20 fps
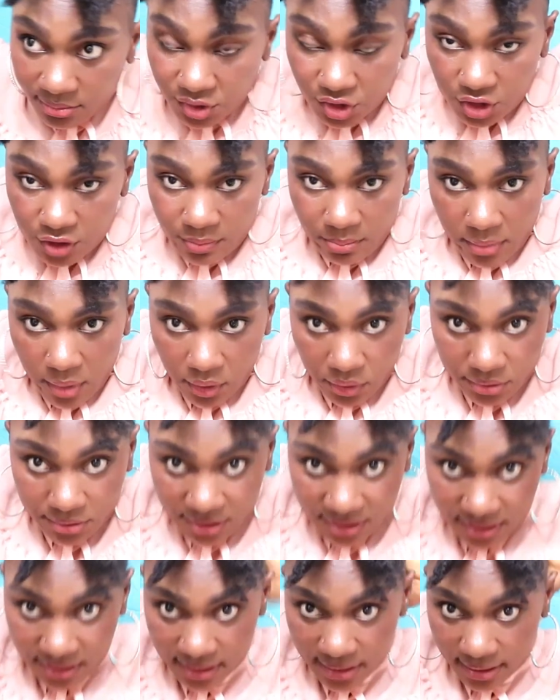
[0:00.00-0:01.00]
I'm just
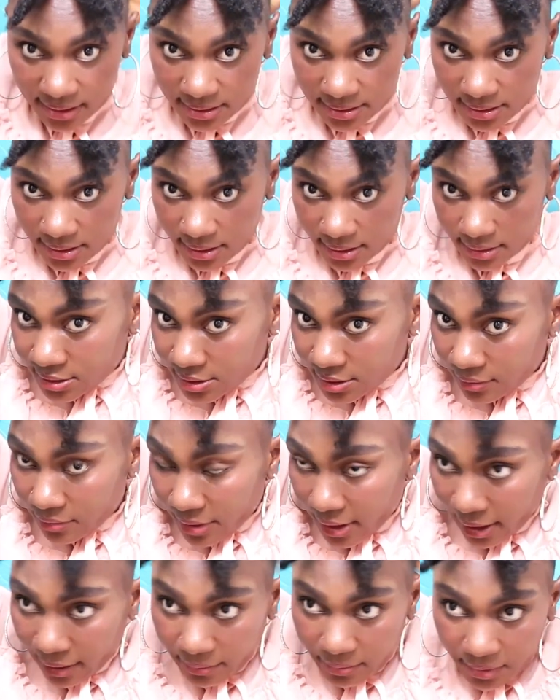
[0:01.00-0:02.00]
molding it to
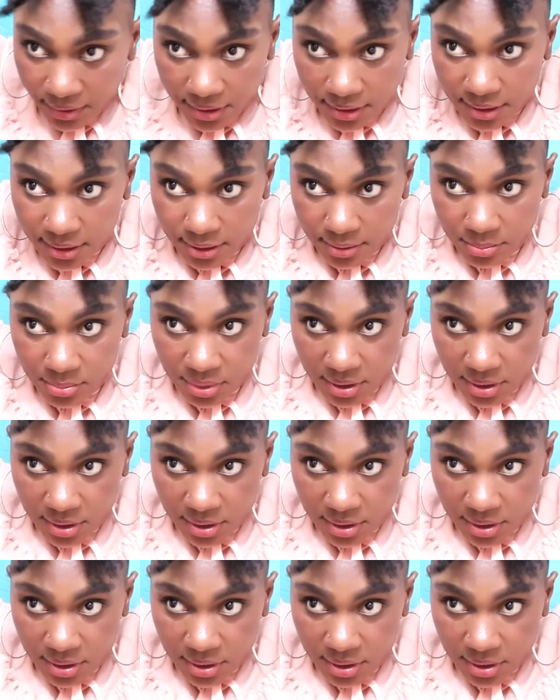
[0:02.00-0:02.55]
where I want it to